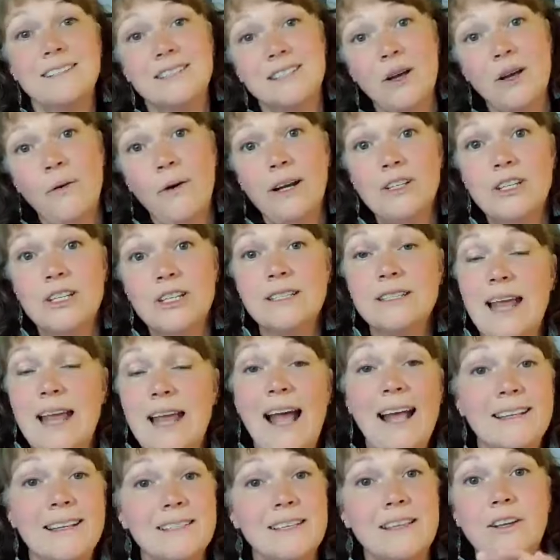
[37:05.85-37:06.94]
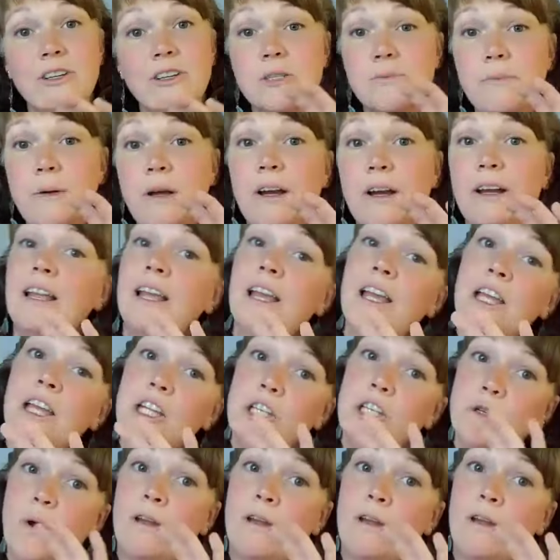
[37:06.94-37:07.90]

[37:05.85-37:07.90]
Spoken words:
like, so I just asked their spirit,